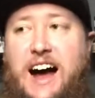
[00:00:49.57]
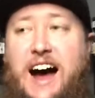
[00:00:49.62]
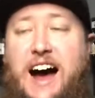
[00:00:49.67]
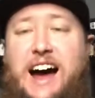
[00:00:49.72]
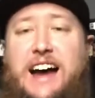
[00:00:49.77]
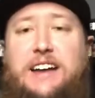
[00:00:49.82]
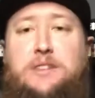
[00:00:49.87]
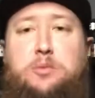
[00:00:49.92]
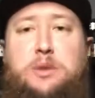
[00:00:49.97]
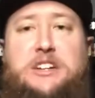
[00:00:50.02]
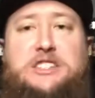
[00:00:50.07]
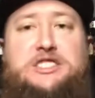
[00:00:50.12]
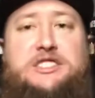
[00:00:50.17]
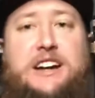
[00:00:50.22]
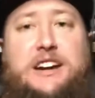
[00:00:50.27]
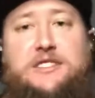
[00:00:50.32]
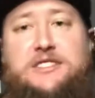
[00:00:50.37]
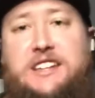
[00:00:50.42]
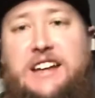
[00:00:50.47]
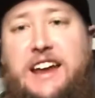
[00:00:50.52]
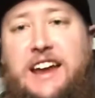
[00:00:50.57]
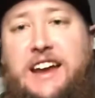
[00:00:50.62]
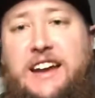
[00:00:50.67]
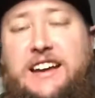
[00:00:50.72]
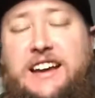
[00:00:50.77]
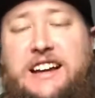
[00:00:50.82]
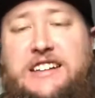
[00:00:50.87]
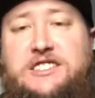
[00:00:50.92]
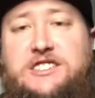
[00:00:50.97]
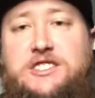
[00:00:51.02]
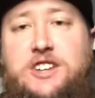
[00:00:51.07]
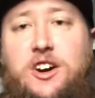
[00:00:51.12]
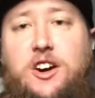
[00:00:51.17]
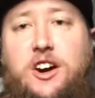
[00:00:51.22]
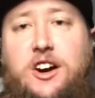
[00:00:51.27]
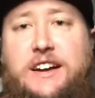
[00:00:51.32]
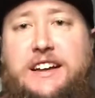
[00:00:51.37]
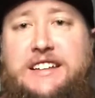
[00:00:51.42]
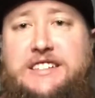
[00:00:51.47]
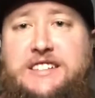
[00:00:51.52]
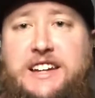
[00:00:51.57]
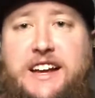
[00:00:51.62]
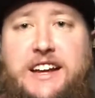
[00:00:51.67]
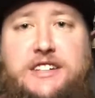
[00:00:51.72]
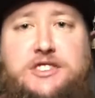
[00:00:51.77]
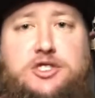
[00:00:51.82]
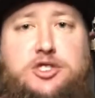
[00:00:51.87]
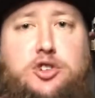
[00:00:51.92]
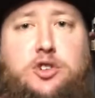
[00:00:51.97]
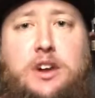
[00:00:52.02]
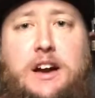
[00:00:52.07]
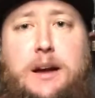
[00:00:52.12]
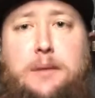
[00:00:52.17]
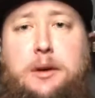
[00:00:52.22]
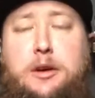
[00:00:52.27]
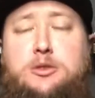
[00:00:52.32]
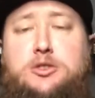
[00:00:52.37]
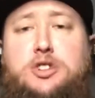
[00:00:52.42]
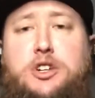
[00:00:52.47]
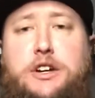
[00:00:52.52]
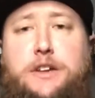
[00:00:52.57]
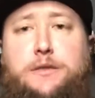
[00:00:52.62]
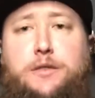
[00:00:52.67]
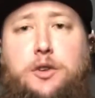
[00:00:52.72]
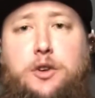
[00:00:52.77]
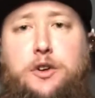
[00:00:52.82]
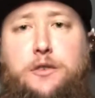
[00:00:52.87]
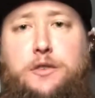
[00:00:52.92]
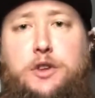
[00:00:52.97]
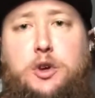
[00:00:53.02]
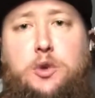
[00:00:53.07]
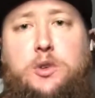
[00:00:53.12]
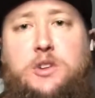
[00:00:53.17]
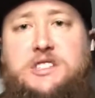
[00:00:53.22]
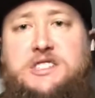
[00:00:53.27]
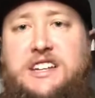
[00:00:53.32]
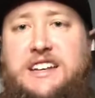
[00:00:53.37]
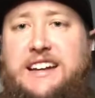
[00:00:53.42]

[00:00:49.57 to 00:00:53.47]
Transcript: I reached out to Andy. I saw on his Instagram he was looking for reviewers.